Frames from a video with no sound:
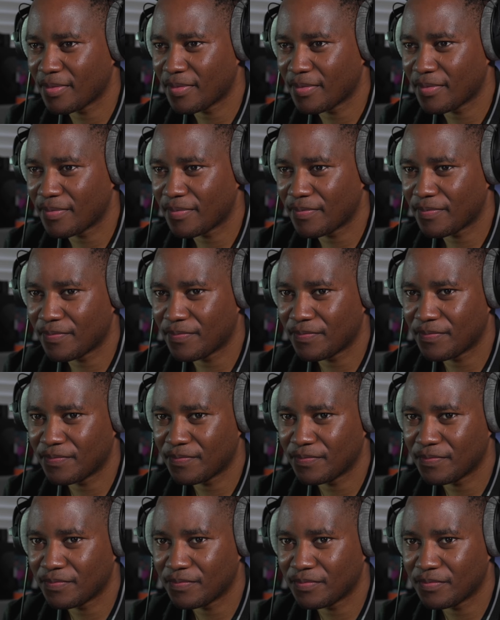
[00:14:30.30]

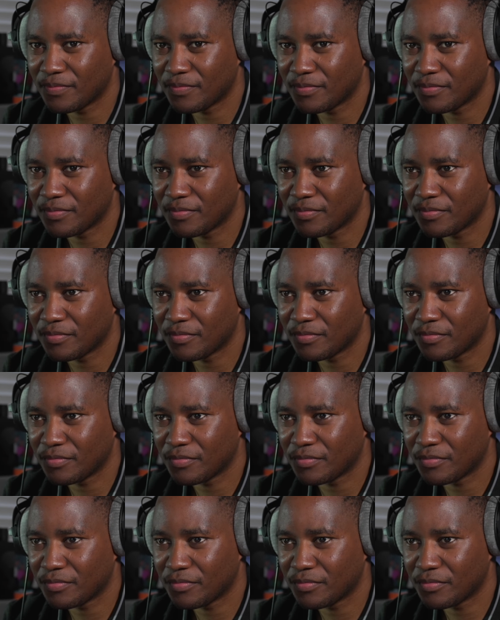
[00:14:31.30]

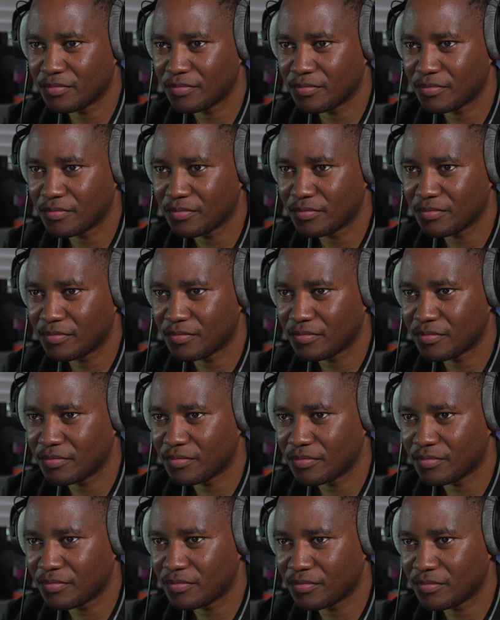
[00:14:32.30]

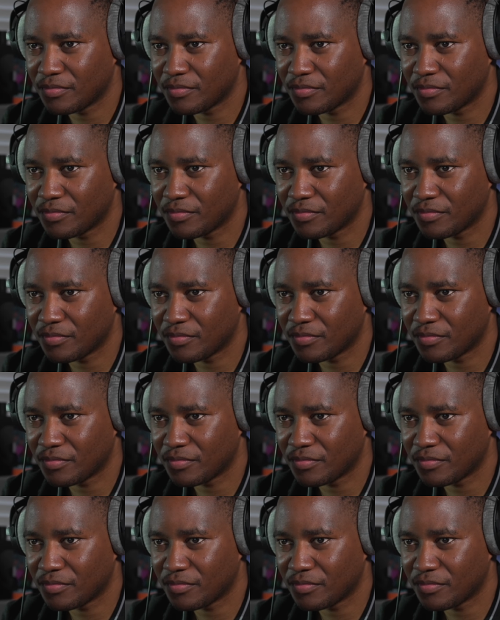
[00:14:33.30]
No words are spoken by the person on screen.